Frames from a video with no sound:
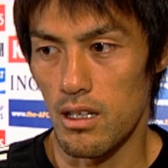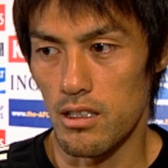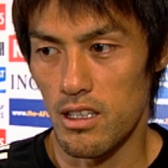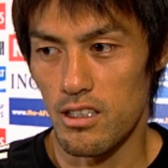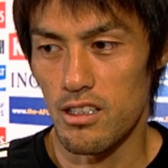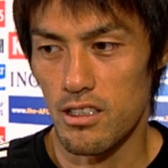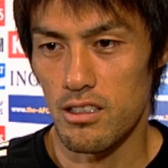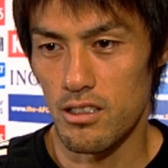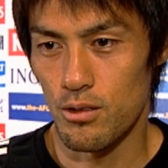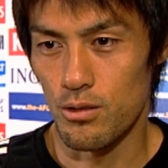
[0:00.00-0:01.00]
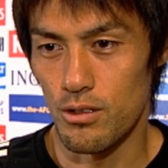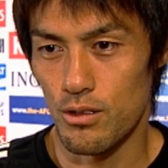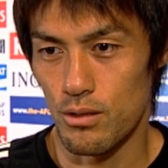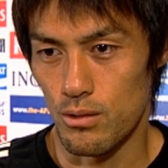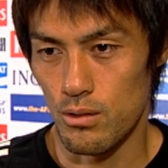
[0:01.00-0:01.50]
about football, and the
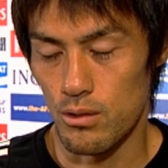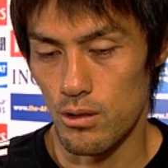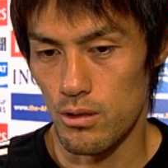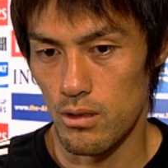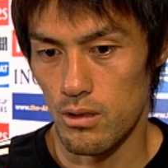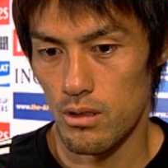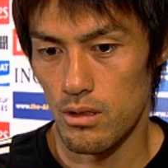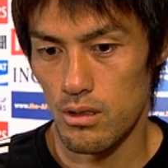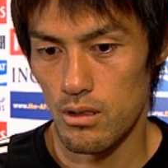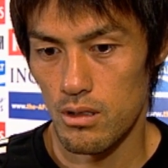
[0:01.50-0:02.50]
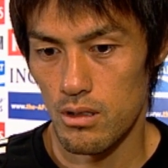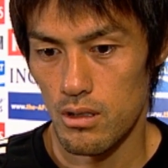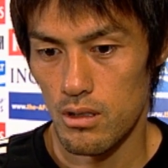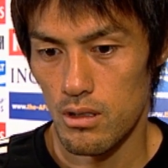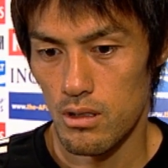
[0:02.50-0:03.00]
national team in particular during
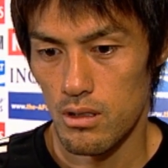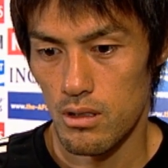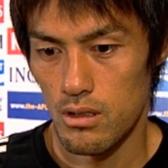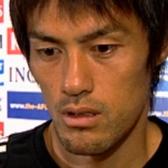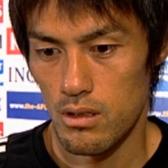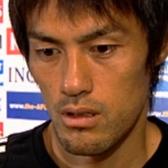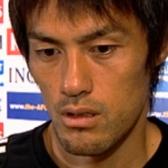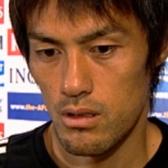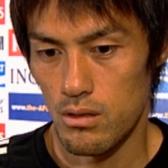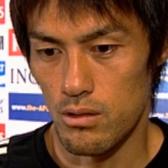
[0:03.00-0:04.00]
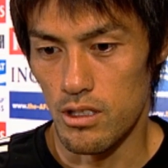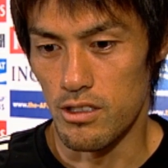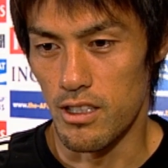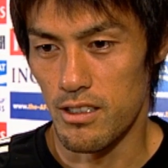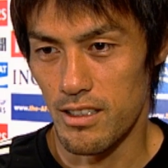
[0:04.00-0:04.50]
that tournament.
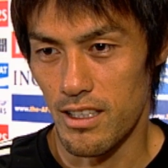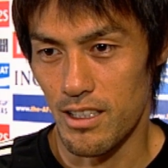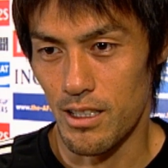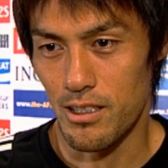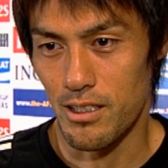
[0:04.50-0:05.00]
As